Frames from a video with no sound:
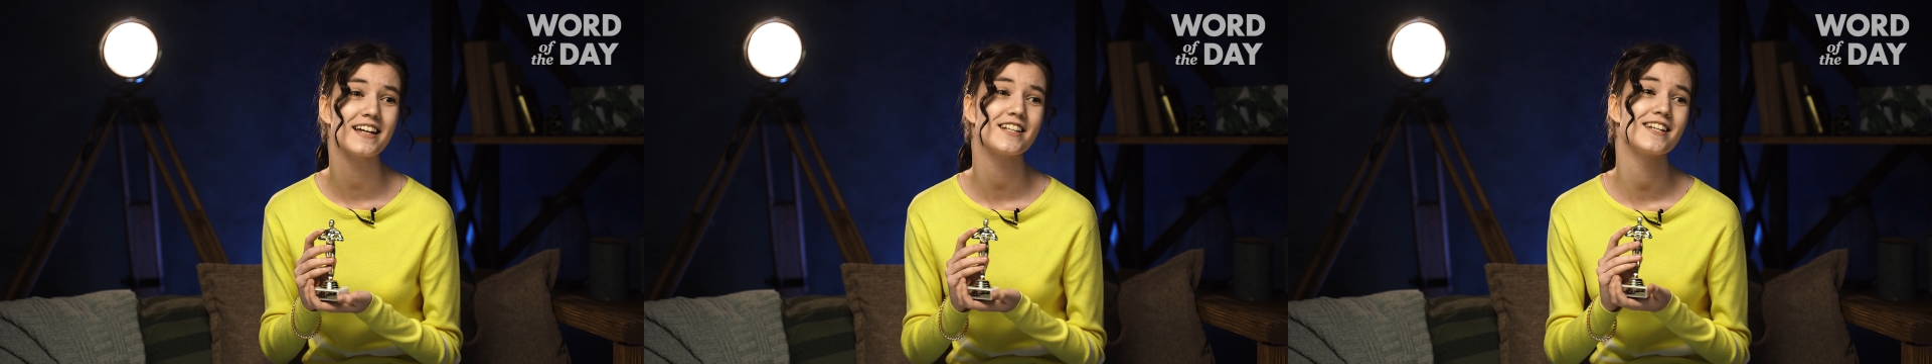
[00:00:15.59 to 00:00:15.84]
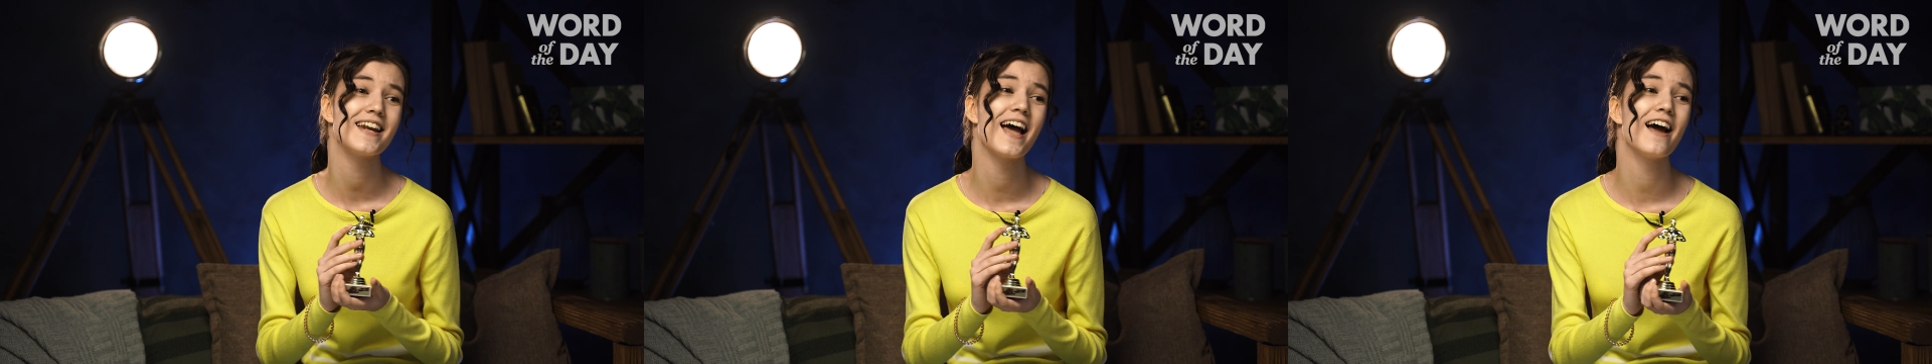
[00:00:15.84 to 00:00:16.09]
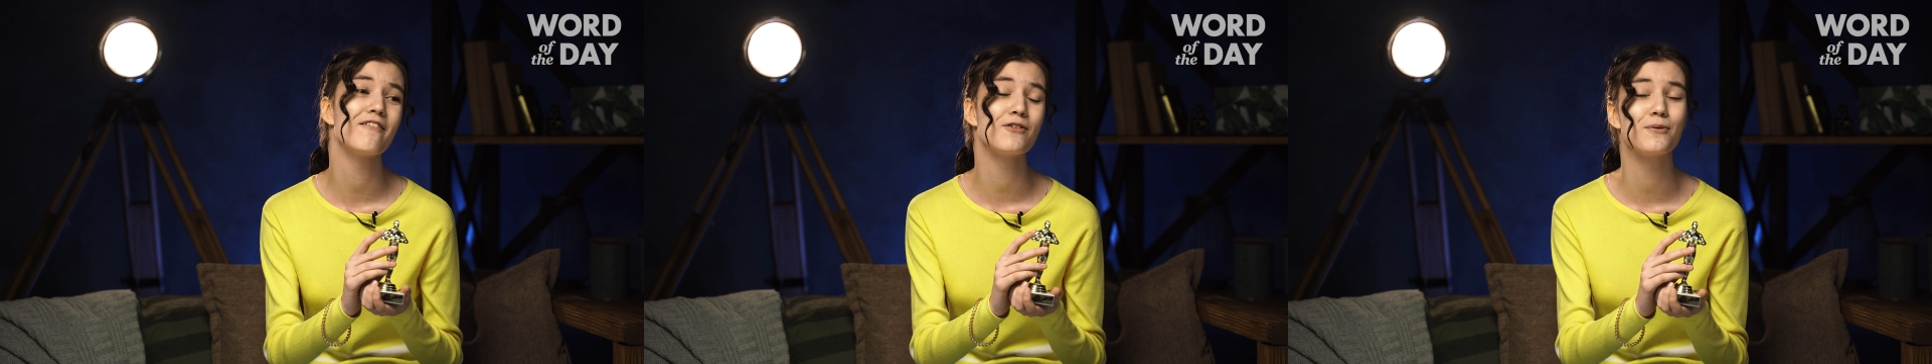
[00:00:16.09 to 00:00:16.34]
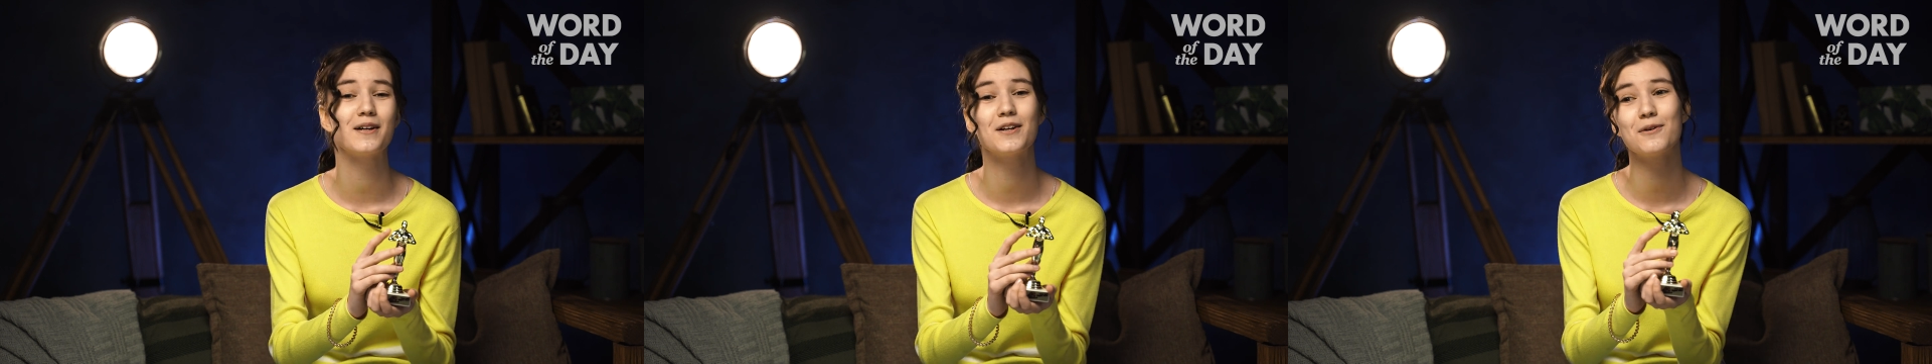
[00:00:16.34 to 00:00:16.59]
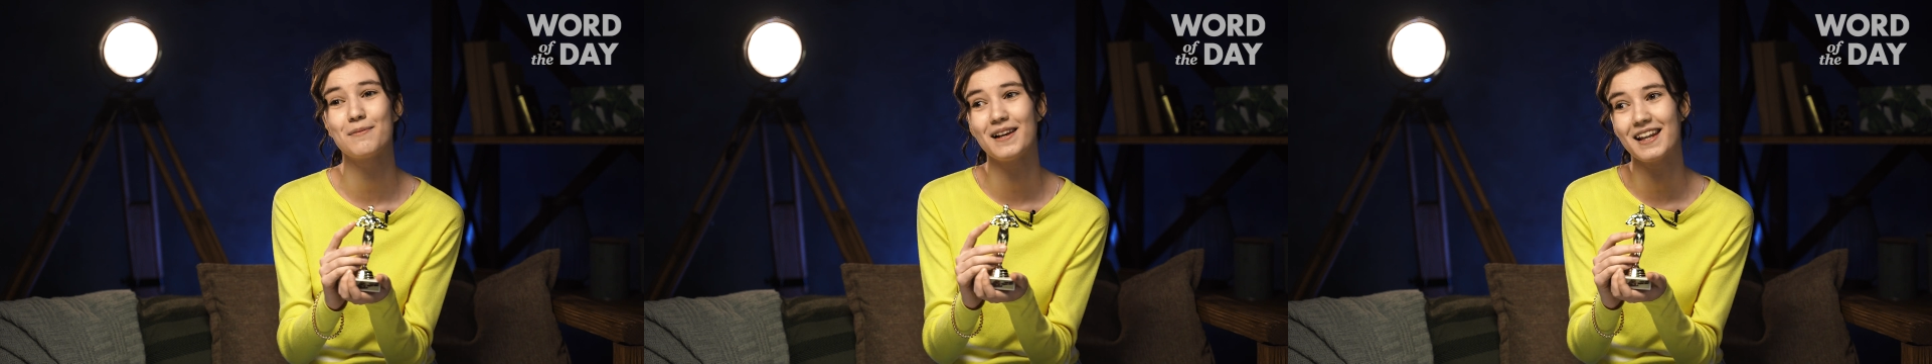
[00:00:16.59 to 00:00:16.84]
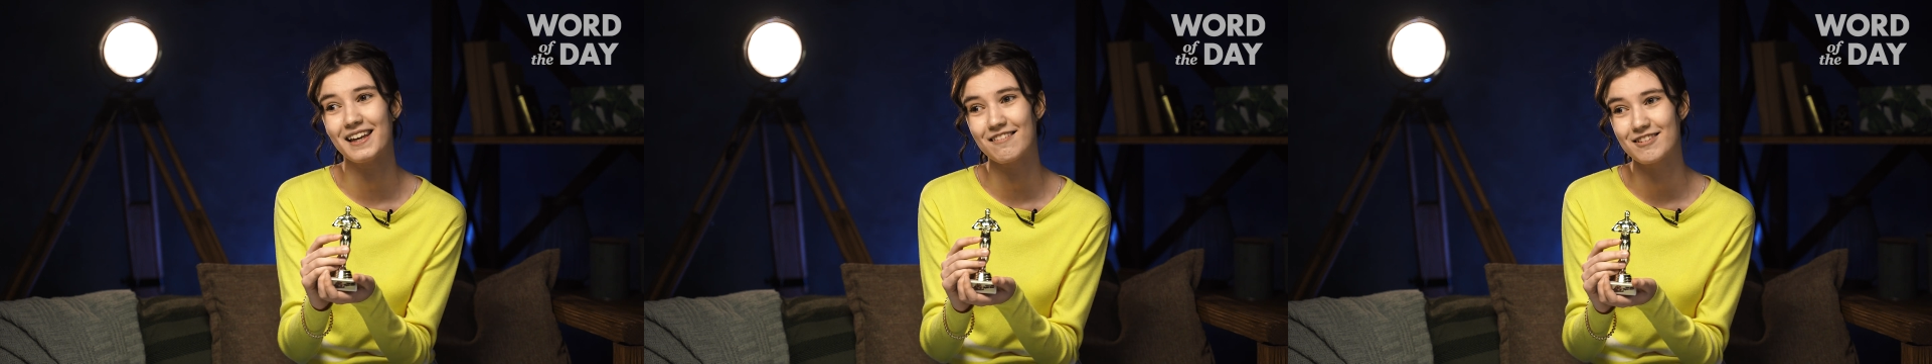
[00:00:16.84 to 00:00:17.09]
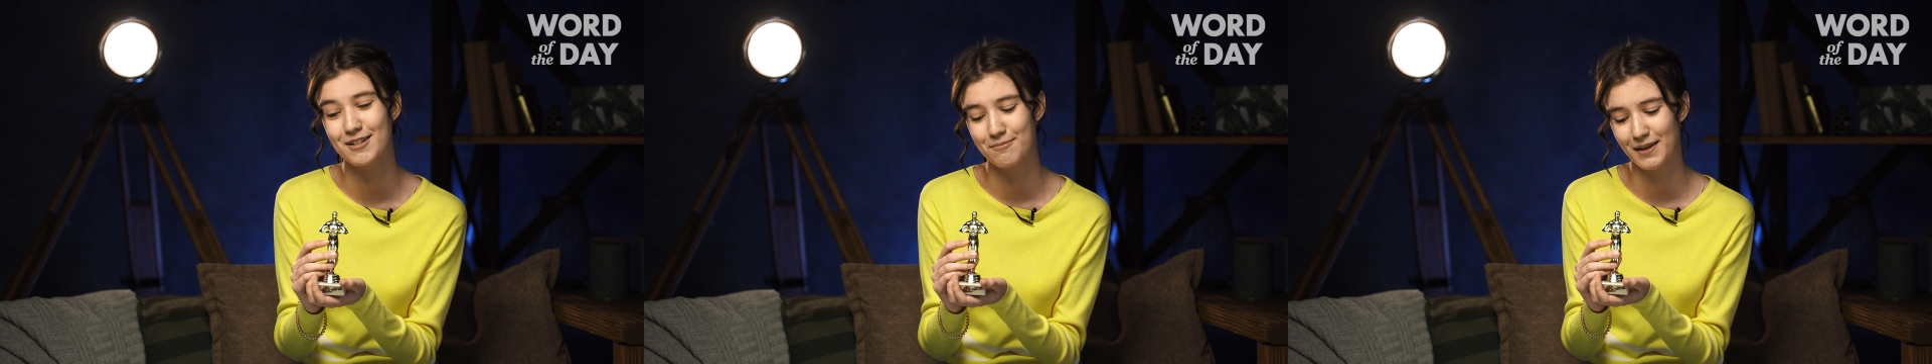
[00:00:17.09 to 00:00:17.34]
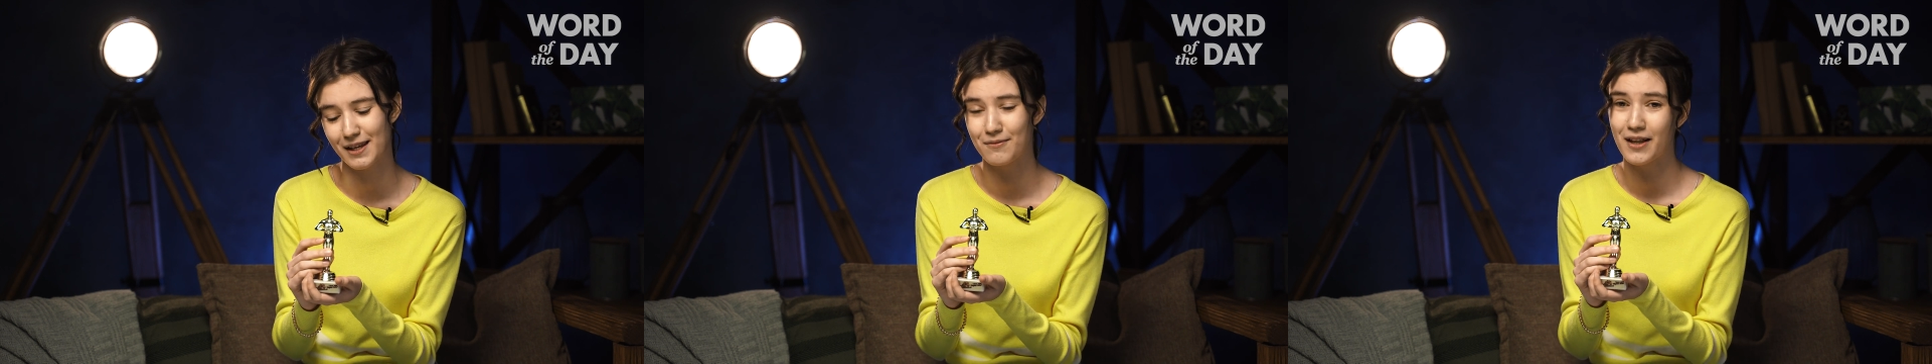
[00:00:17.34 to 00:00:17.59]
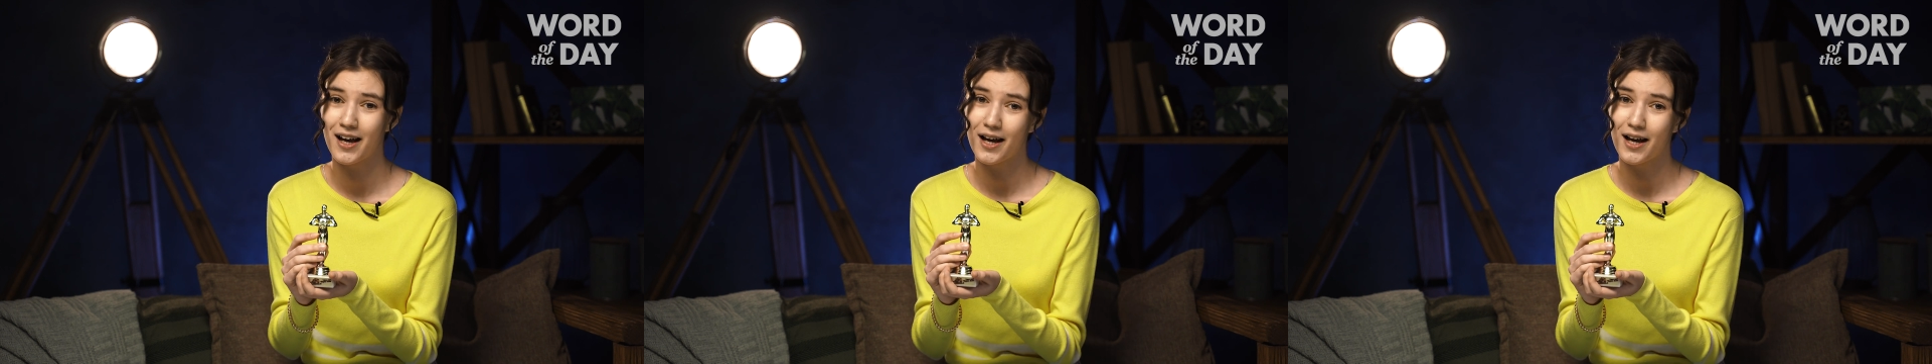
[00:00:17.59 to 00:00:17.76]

each and everyone who believed in me.